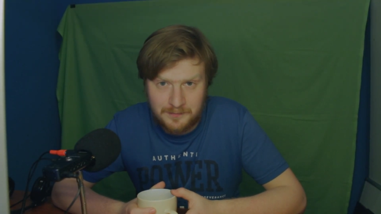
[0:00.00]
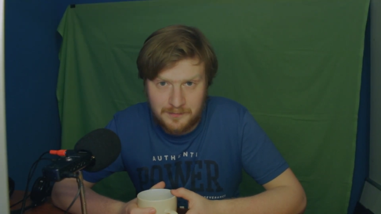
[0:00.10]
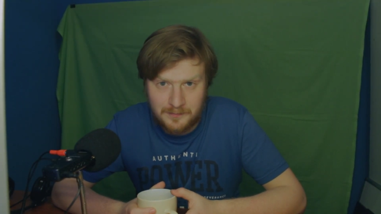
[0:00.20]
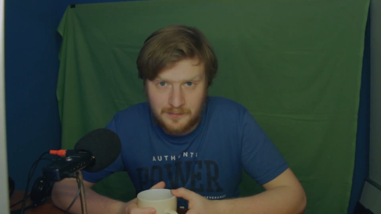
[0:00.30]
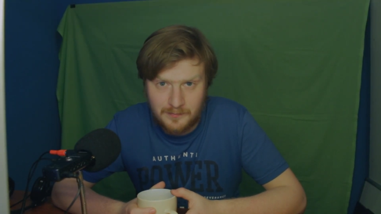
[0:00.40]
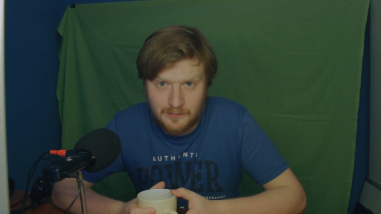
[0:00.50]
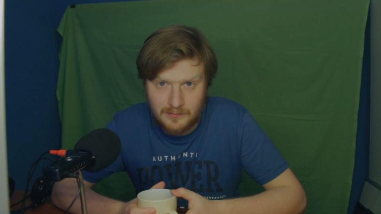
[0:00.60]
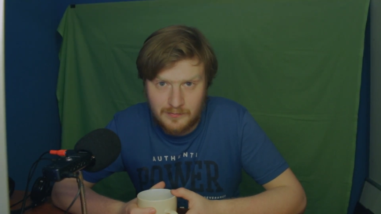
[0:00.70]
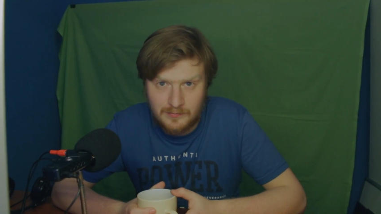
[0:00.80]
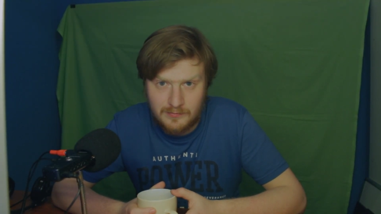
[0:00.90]

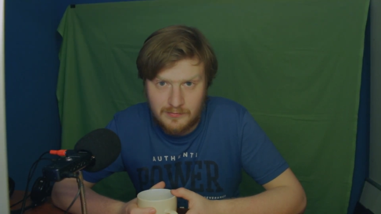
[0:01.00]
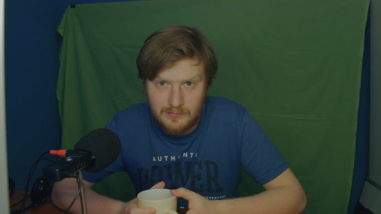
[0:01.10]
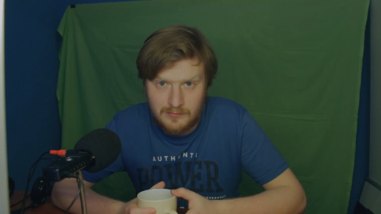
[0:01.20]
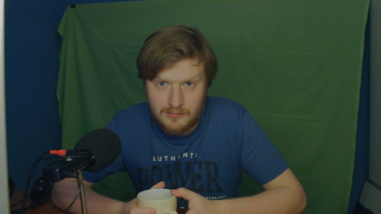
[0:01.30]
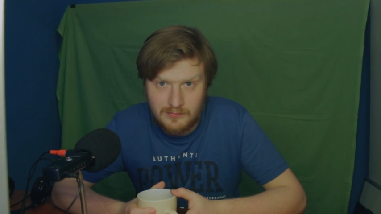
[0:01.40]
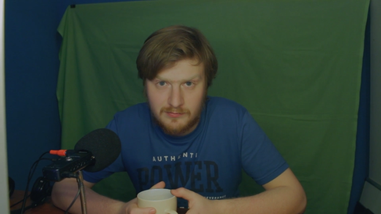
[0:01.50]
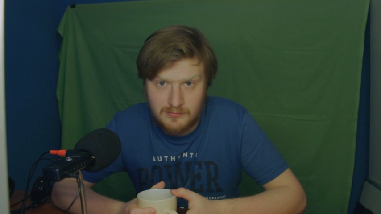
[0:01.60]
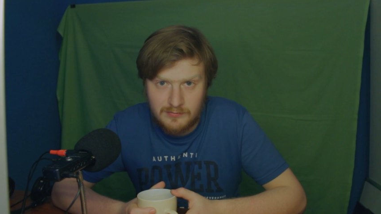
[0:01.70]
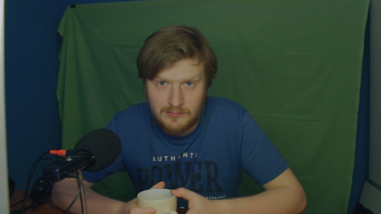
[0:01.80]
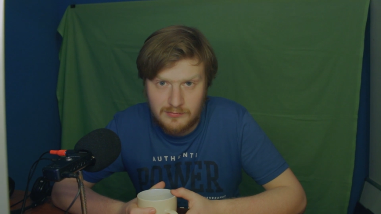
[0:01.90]

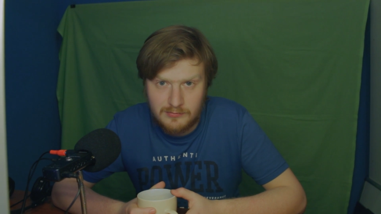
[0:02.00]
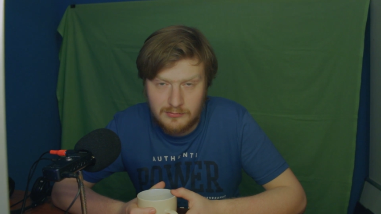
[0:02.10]
No one is speaking in this clip.